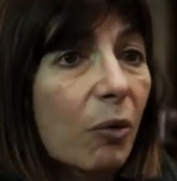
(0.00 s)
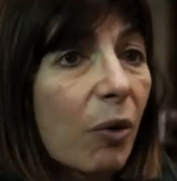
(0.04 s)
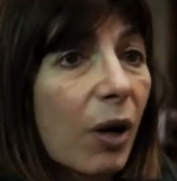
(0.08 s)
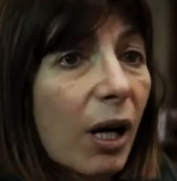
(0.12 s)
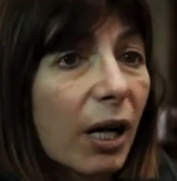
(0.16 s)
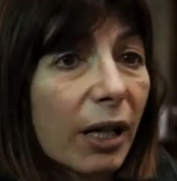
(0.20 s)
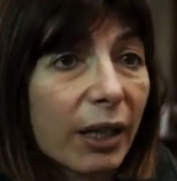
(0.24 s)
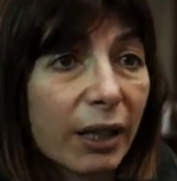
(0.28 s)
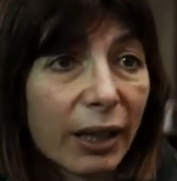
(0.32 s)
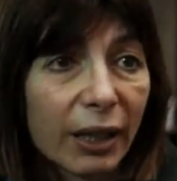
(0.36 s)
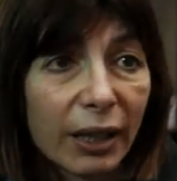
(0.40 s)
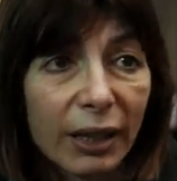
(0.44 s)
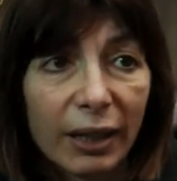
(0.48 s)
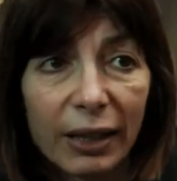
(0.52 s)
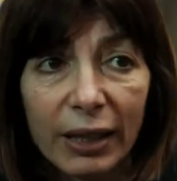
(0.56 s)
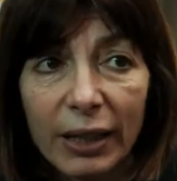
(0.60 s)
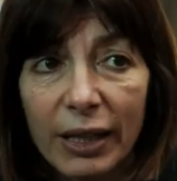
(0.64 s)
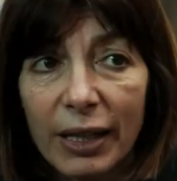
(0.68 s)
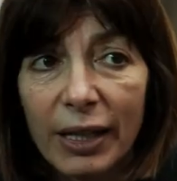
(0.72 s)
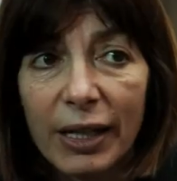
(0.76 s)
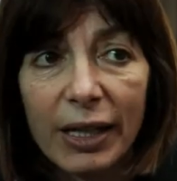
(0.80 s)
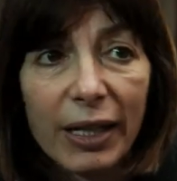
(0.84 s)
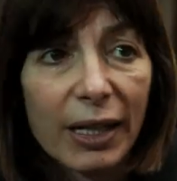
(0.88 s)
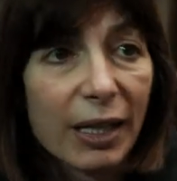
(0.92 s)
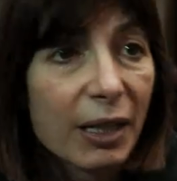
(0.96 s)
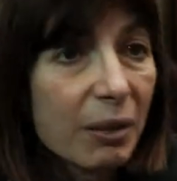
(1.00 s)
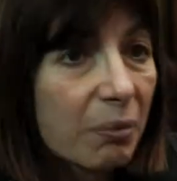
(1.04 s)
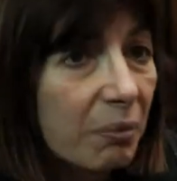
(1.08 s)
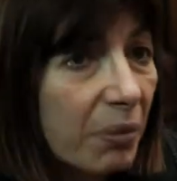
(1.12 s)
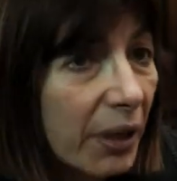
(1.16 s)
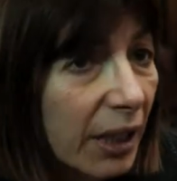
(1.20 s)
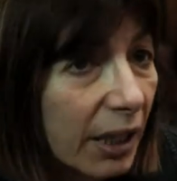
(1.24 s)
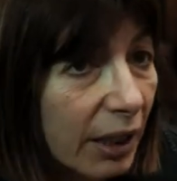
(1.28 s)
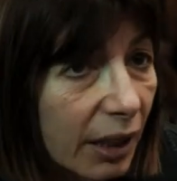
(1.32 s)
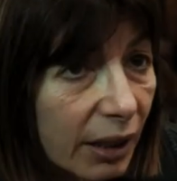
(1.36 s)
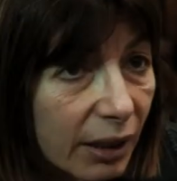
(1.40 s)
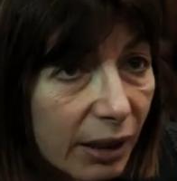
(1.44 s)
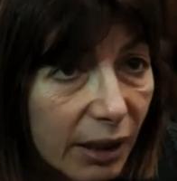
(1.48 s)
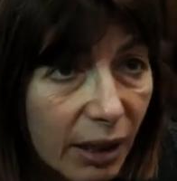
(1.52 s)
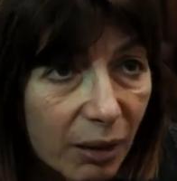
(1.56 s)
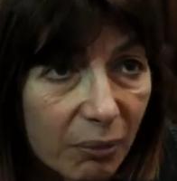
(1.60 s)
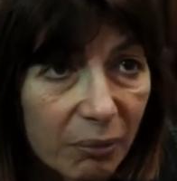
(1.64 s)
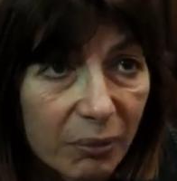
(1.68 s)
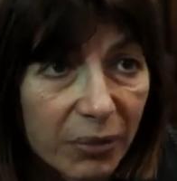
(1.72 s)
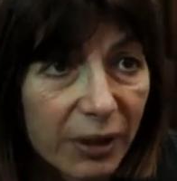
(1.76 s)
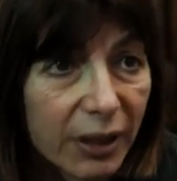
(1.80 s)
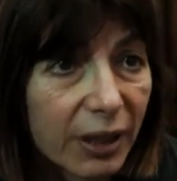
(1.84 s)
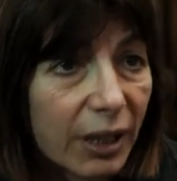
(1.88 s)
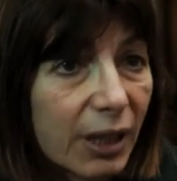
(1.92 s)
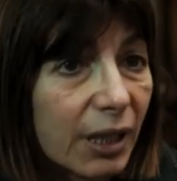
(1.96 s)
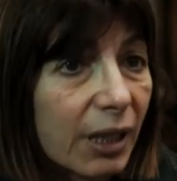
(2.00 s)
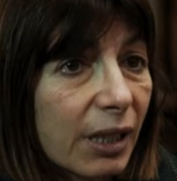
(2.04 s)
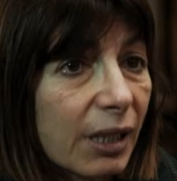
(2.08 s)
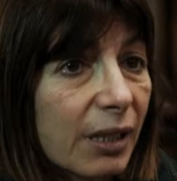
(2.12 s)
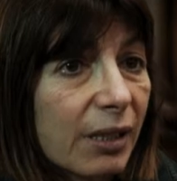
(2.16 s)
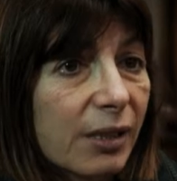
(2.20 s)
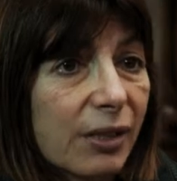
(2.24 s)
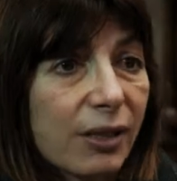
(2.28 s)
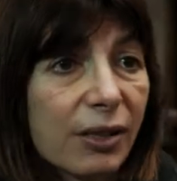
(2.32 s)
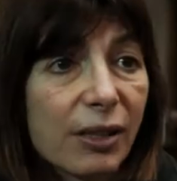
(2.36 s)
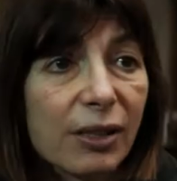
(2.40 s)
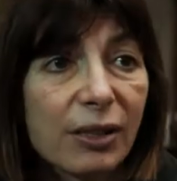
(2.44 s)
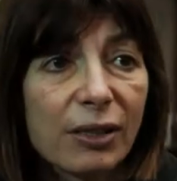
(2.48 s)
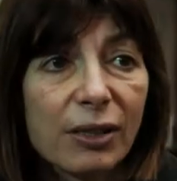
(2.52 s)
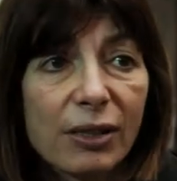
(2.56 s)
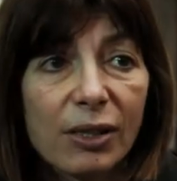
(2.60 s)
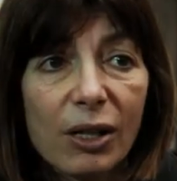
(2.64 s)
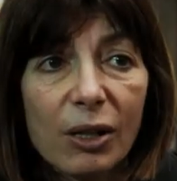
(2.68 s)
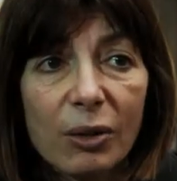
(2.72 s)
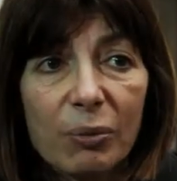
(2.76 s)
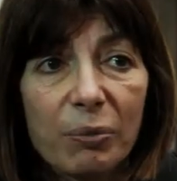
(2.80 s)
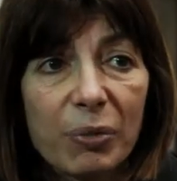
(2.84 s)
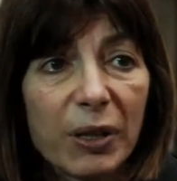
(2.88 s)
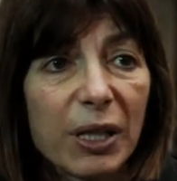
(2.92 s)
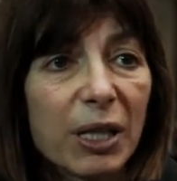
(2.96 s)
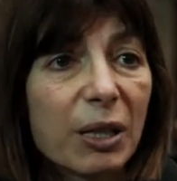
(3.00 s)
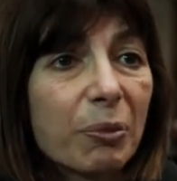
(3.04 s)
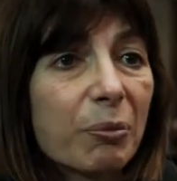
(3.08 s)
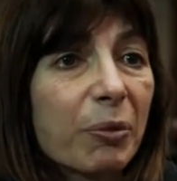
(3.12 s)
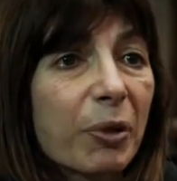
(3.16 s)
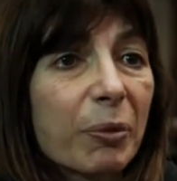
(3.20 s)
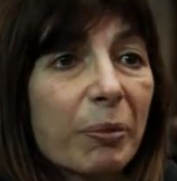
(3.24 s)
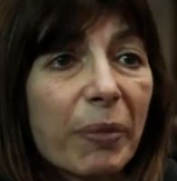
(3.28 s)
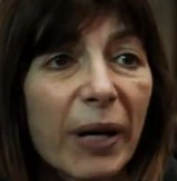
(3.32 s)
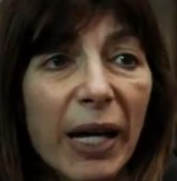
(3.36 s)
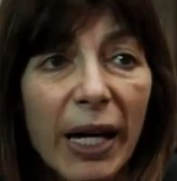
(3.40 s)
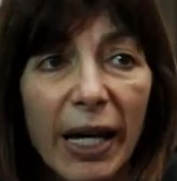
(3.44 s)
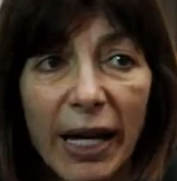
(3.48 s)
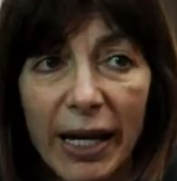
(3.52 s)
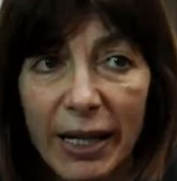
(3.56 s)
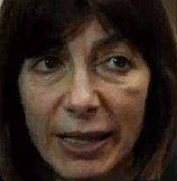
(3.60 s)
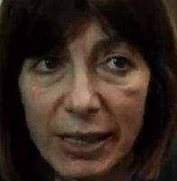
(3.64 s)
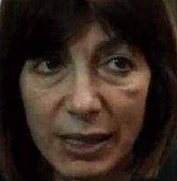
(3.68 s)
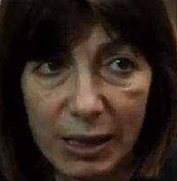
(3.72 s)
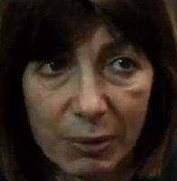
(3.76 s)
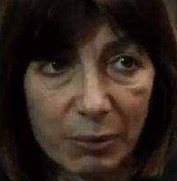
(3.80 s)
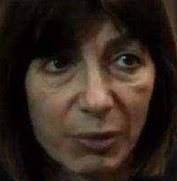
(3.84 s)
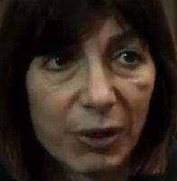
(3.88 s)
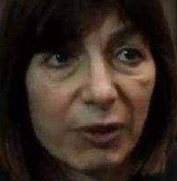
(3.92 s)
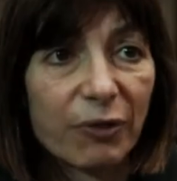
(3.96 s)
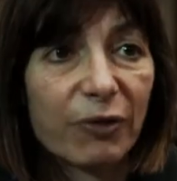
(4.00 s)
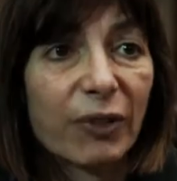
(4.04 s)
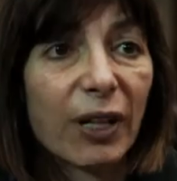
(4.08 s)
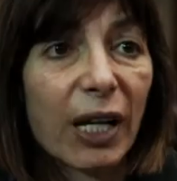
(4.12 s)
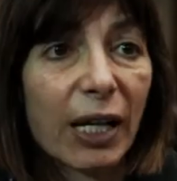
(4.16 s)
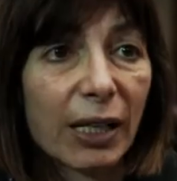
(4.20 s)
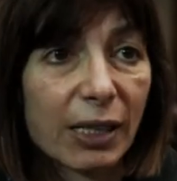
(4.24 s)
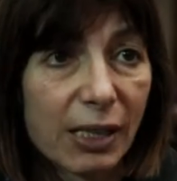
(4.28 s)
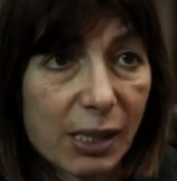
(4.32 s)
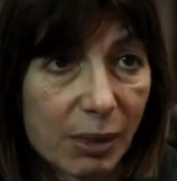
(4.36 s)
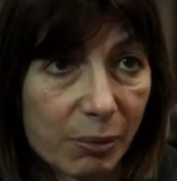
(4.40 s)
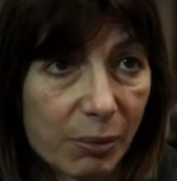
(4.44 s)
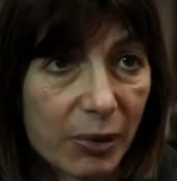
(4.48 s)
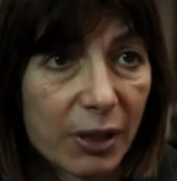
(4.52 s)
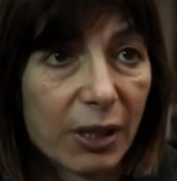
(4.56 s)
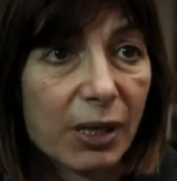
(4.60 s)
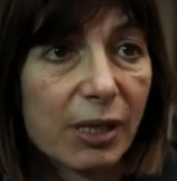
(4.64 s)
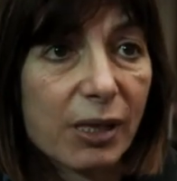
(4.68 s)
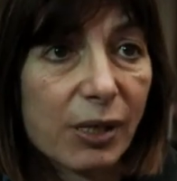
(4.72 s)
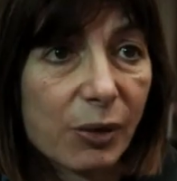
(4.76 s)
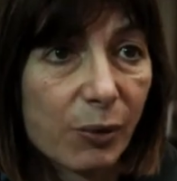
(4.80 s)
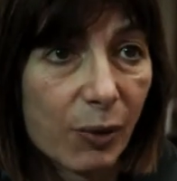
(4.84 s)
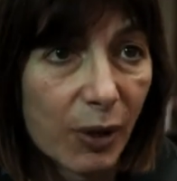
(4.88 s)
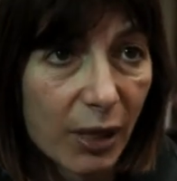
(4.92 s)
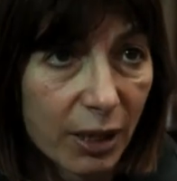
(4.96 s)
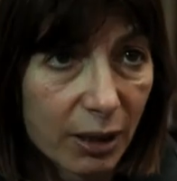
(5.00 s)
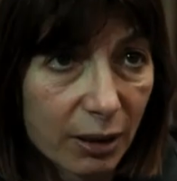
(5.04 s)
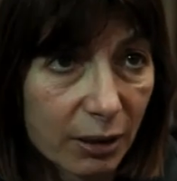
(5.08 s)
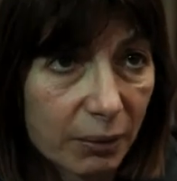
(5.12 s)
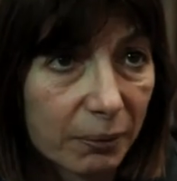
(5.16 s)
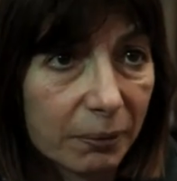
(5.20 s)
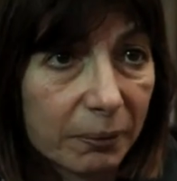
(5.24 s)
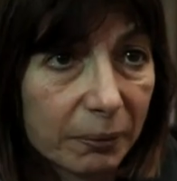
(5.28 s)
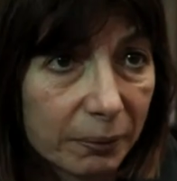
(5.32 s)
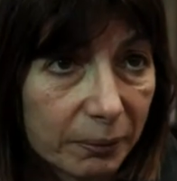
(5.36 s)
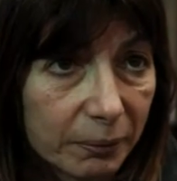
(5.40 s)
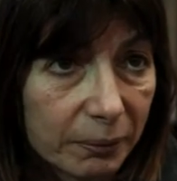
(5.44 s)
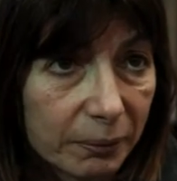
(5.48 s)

working in bigger companies. So be prepared to be flexible as well.